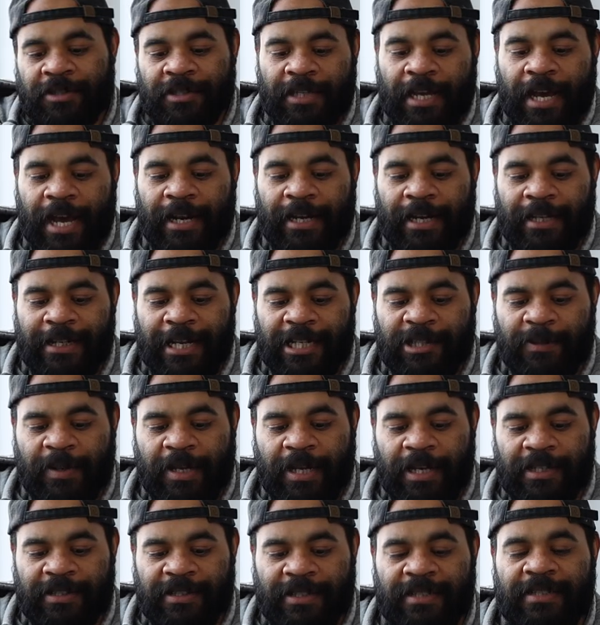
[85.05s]
side. And that's
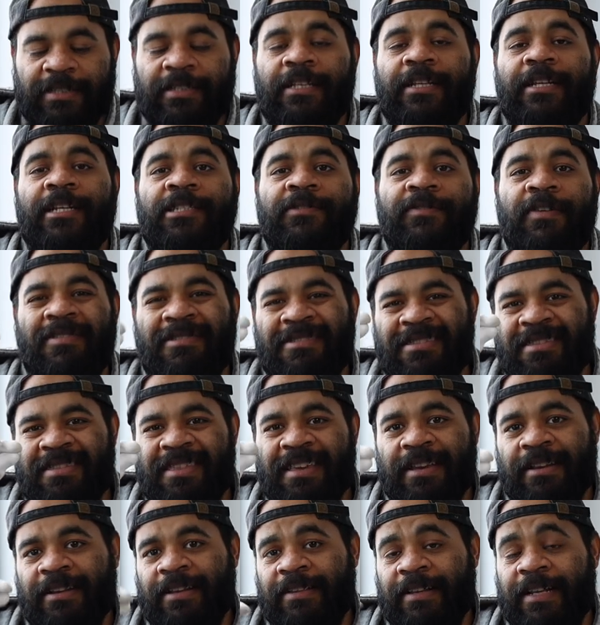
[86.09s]
because the slit is very
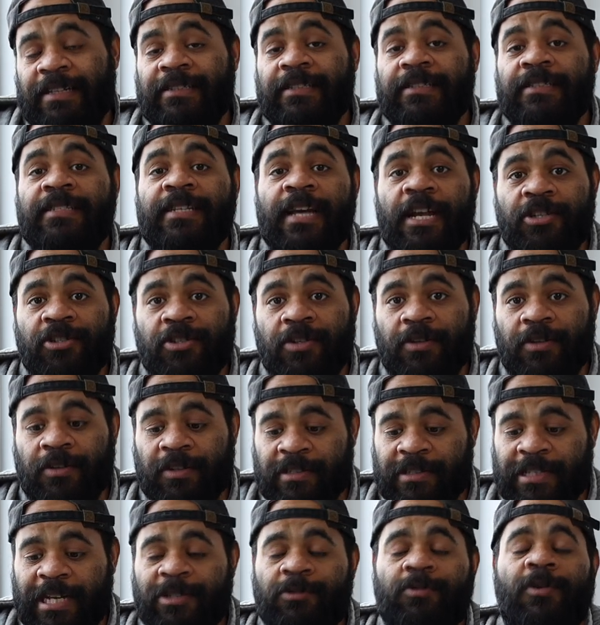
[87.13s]
thin, and that's intentional
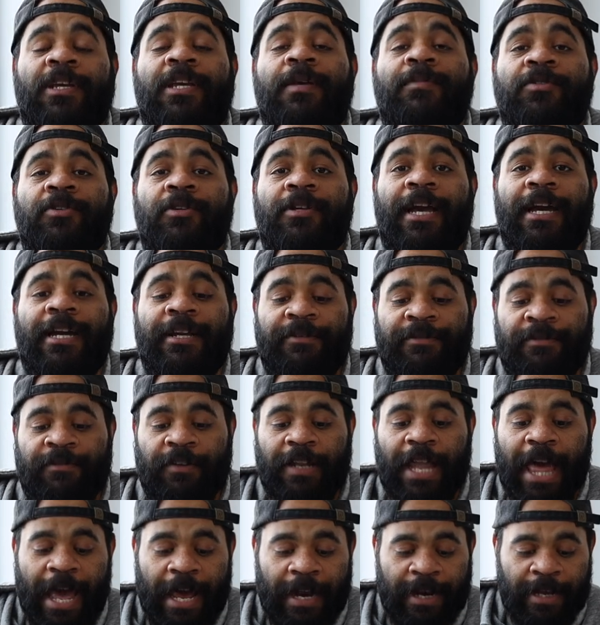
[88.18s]
because that's what keeps your negative
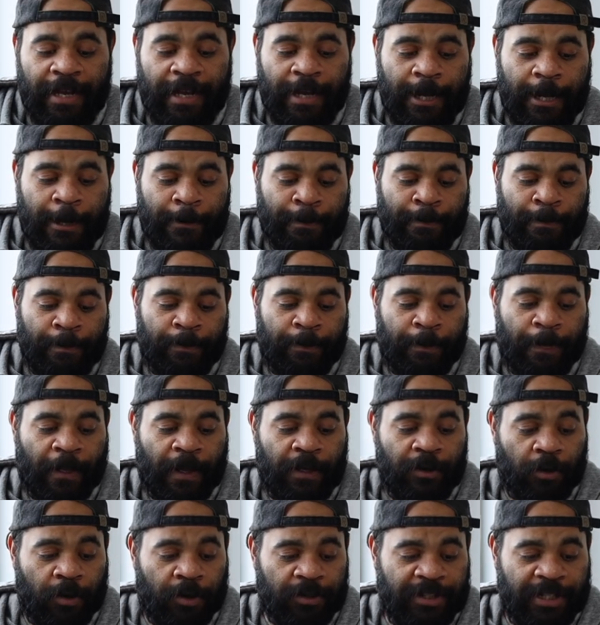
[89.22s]
flat.
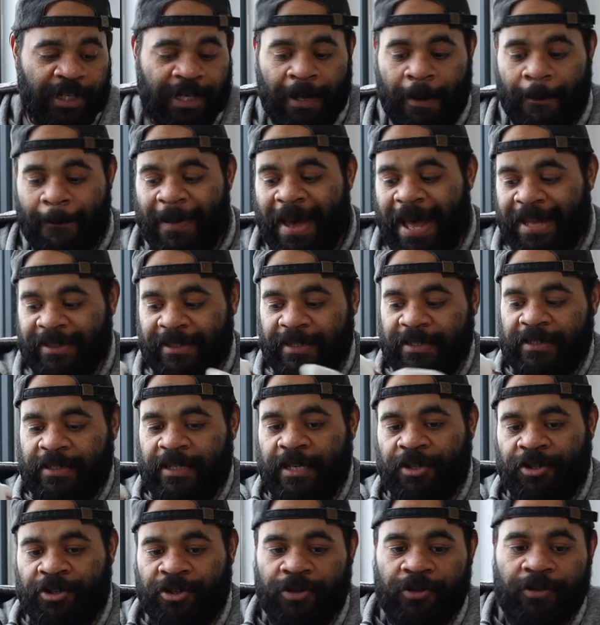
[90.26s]
In order to combat this
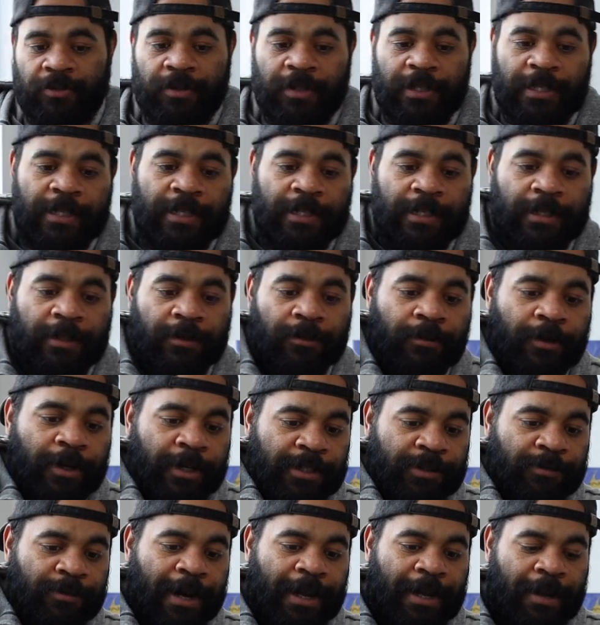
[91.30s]
issue, what
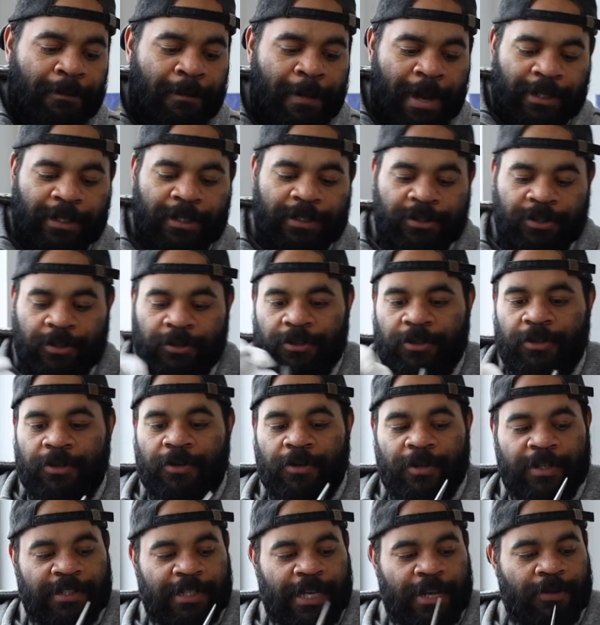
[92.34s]
is recommended to
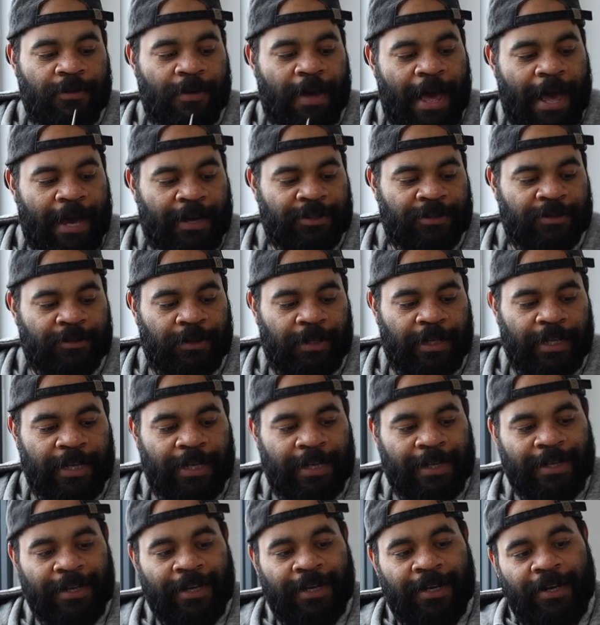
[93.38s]
do is that you
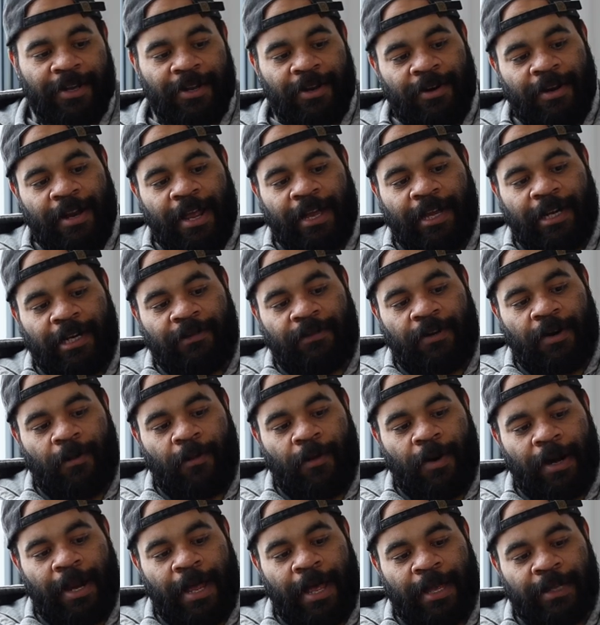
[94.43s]
actually cut your negative
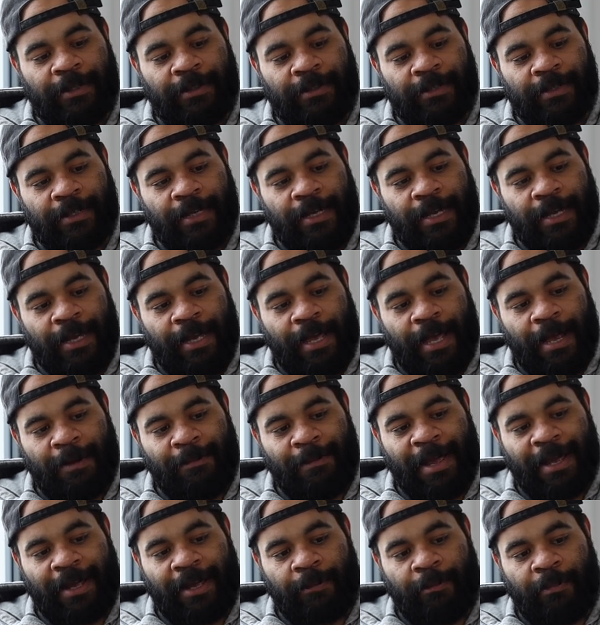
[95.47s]
on one end
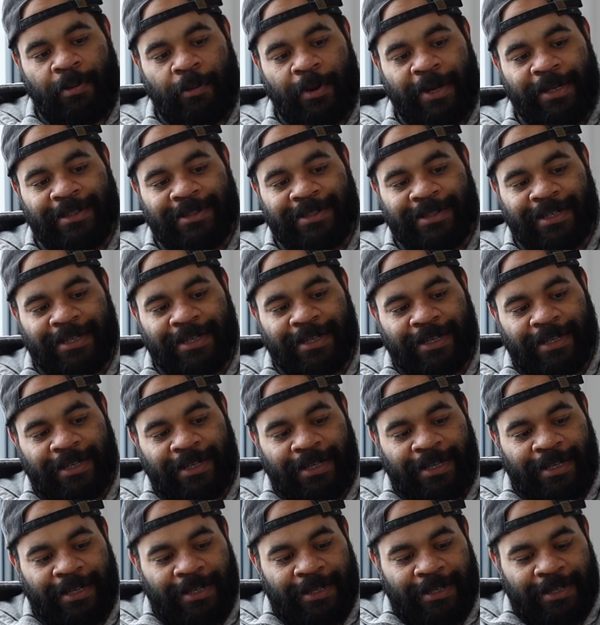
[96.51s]
and make it pointy.
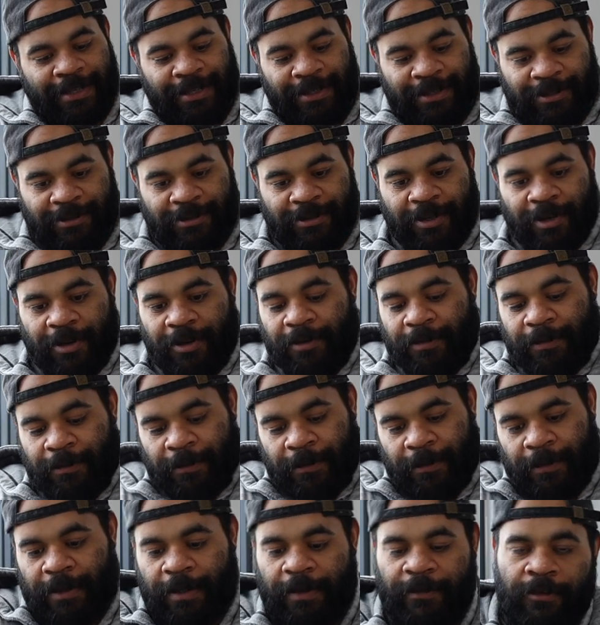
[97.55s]
So
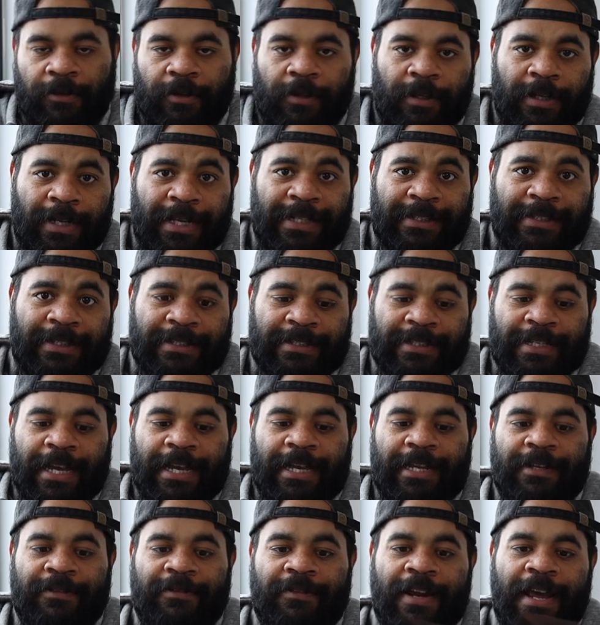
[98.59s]
if you look at this
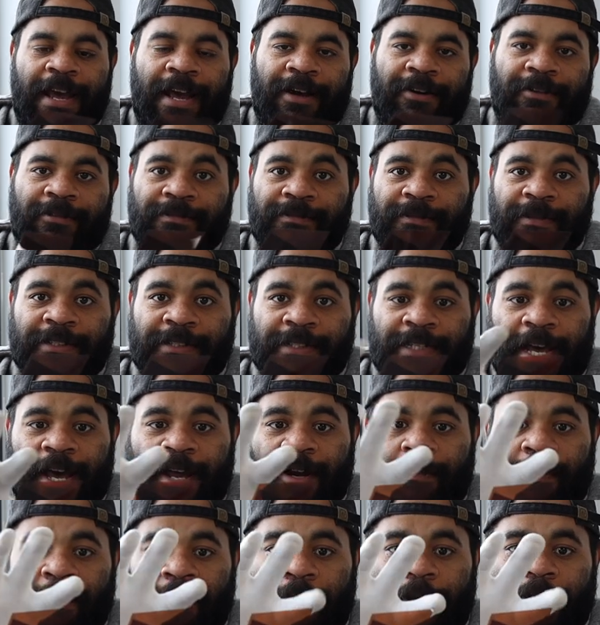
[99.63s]
negative now, it's
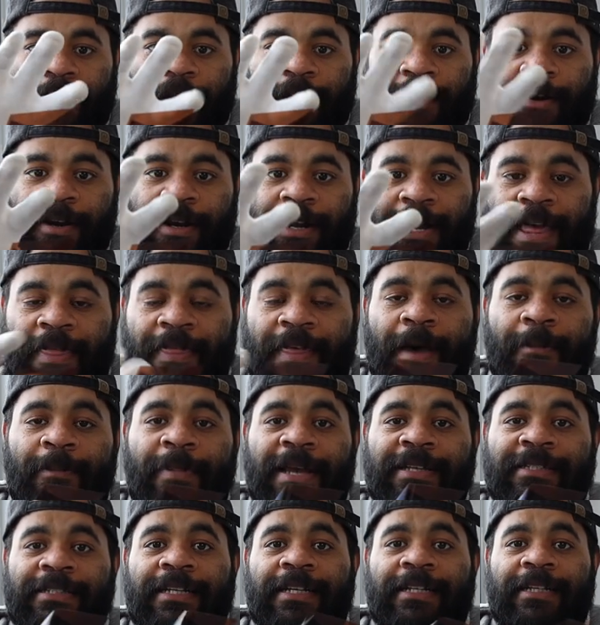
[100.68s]
got a point here. And that
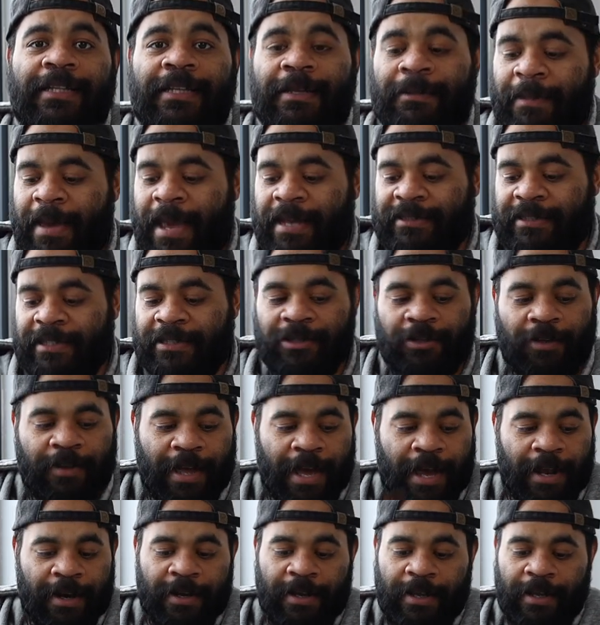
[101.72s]
basically makes it so
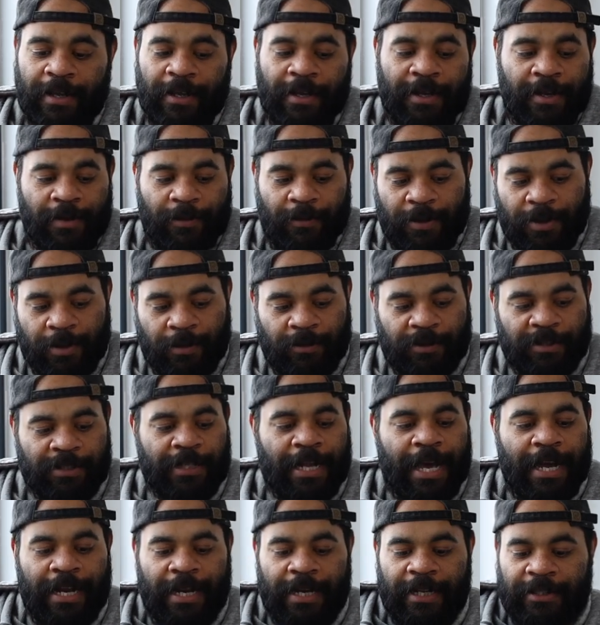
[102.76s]
that when you
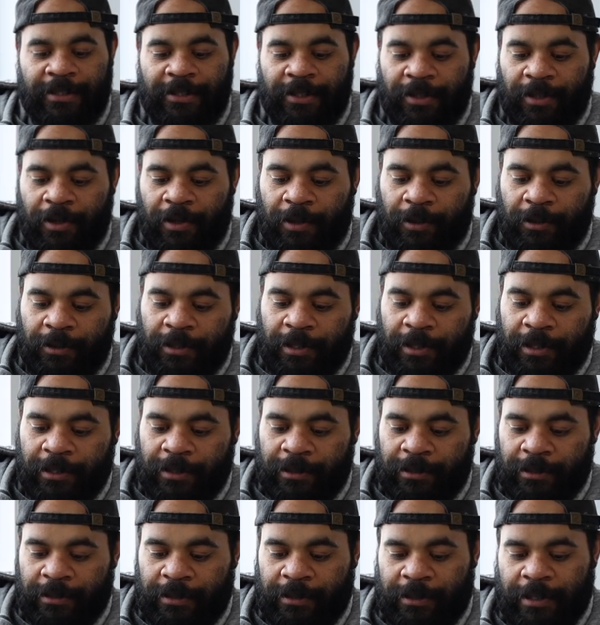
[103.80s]
slide it into the holder,
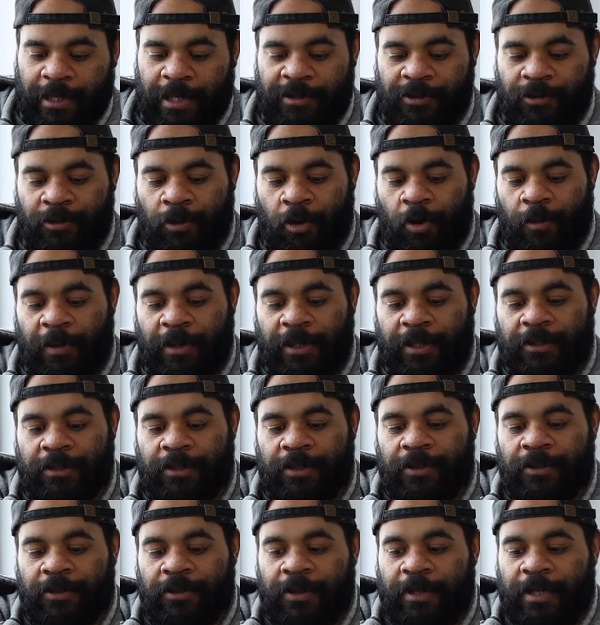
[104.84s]
as you normally
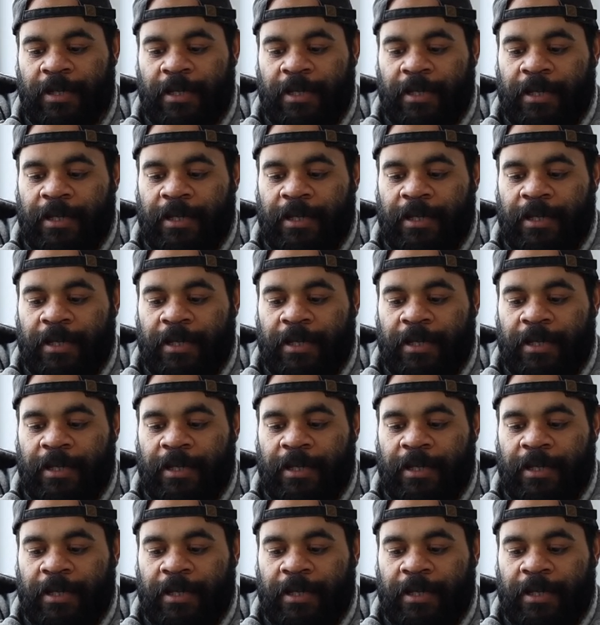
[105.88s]
do,